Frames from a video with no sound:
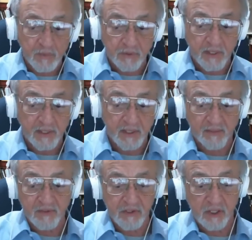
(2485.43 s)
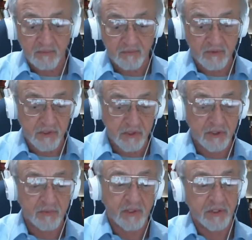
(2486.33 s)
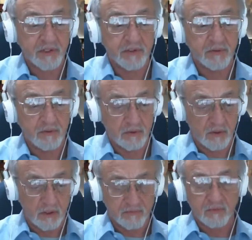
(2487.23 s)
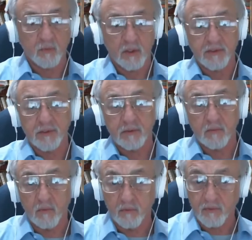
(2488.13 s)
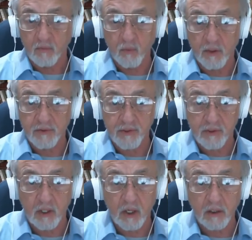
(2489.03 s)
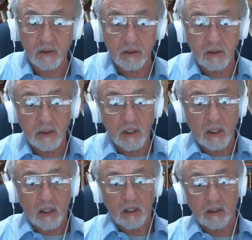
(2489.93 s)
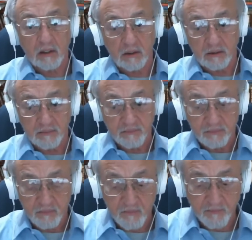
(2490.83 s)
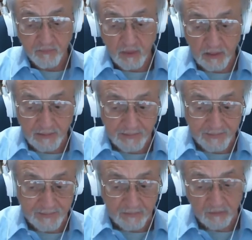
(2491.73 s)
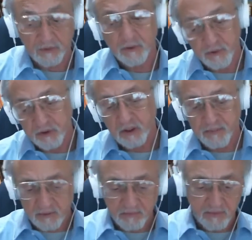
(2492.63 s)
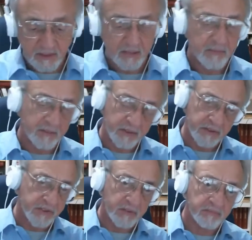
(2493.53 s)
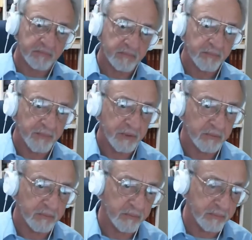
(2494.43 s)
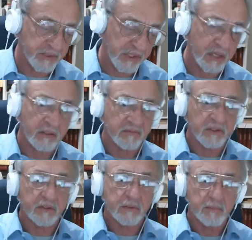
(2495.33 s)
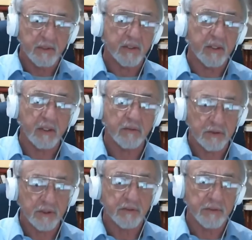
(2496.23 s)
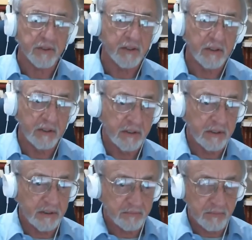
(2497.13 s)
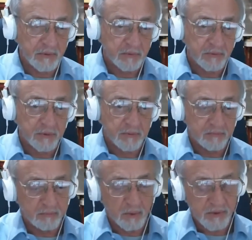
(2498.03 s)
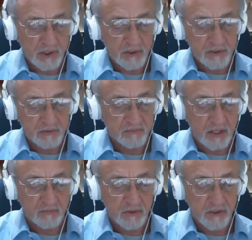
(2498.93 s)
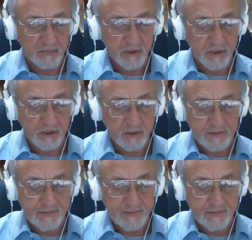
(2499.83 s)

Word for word: you can't have this type of a situation all from one from one side um, and or usually, I mean, yeah, maybe in some you know bizarre event, but anyhow, generally, you know, t- both sides are involved to some extent,